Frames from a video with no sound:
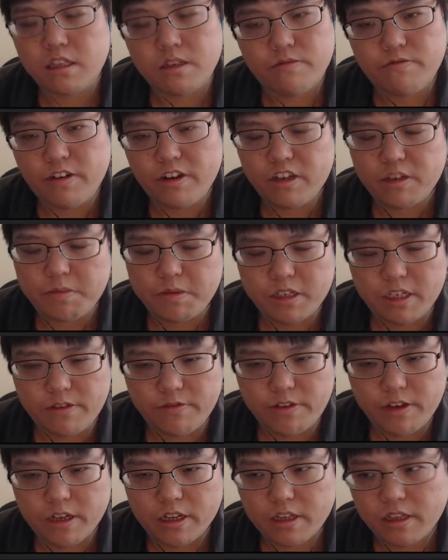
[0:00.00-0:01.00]
very
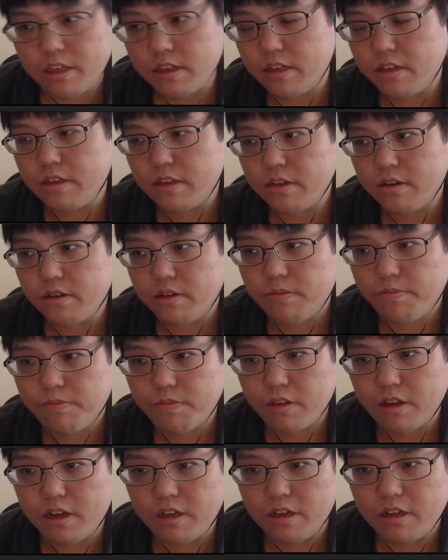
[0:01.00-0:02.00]
specific to
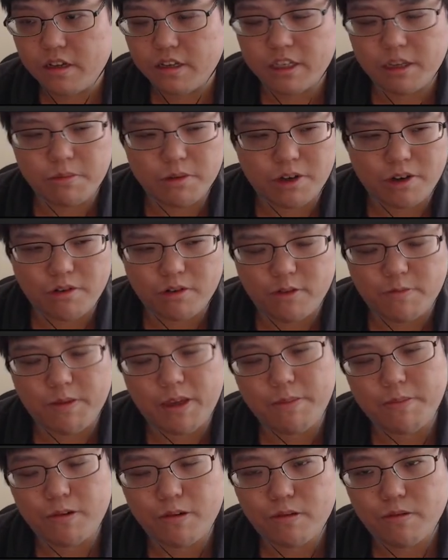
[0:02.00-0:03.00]
a subgenre of
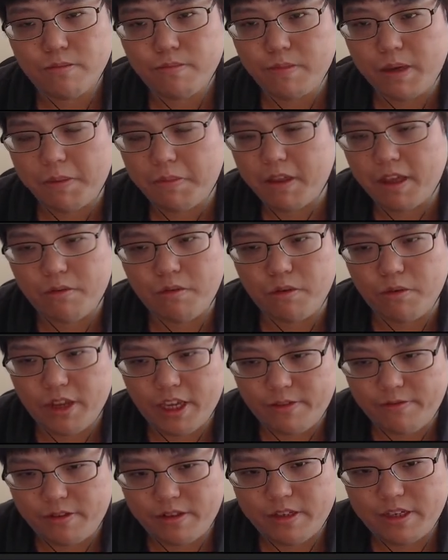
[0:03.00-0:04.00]
people. Maybe they won't
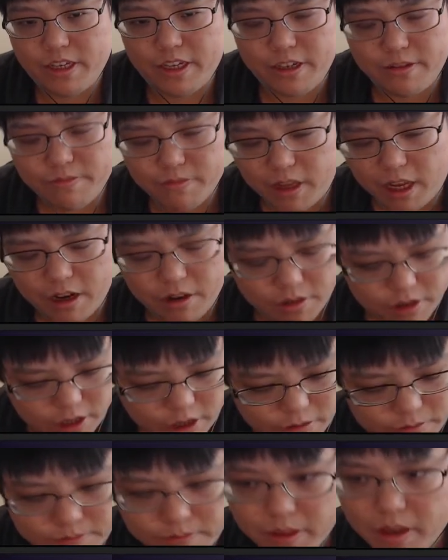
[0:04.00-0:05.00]
even see it. I don't
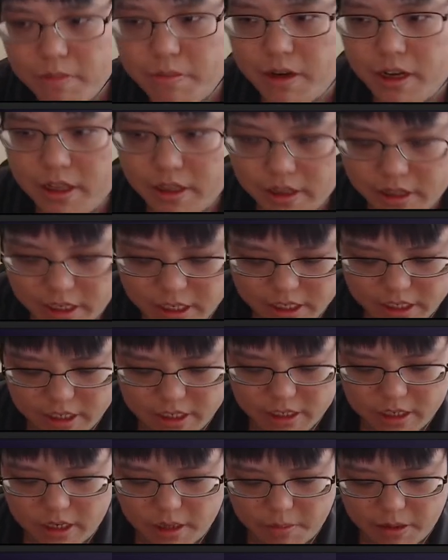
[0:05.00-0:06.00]
know. But this
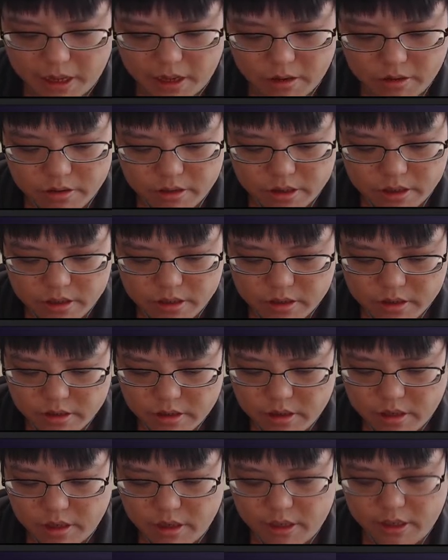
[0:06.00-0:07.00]
is about
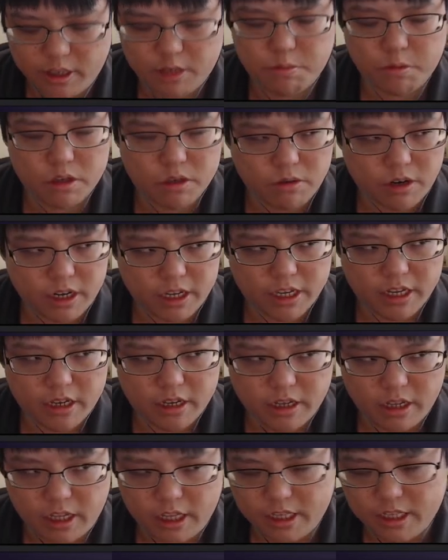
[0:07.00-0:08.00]
esports
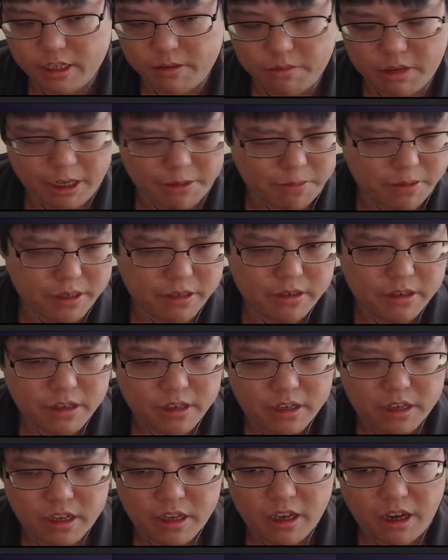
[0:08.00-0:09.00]
writing and some tips
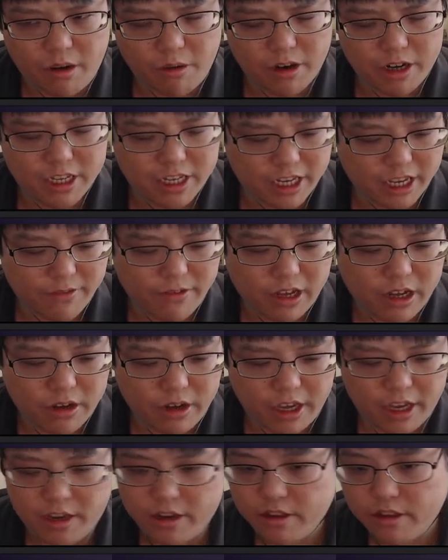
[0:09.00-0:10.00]
I wanted to give out.
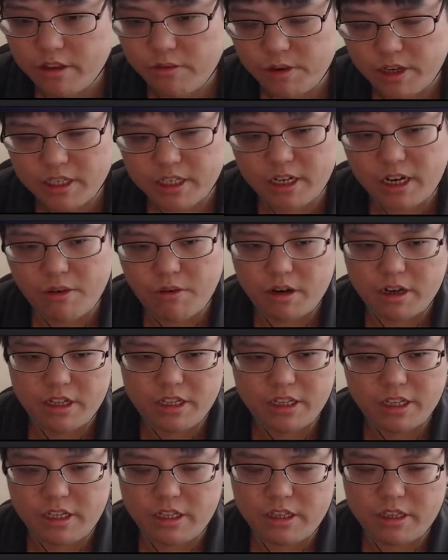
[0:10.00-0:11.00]
And the reason I wanted
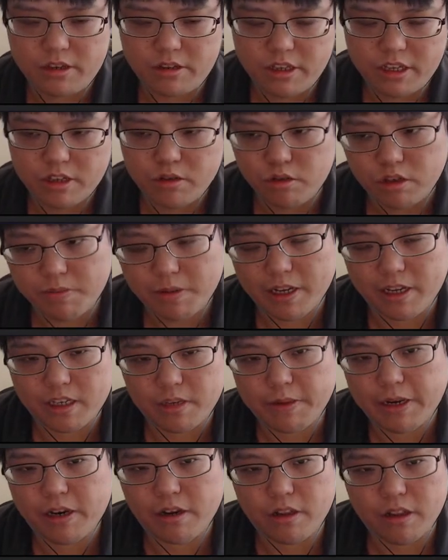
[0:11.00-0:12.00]
to do this was because
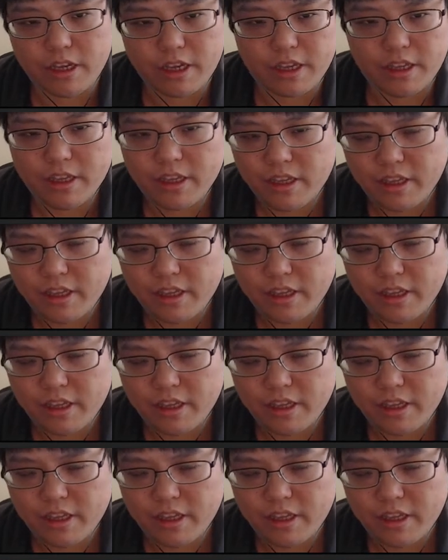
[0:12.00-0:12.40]
apparently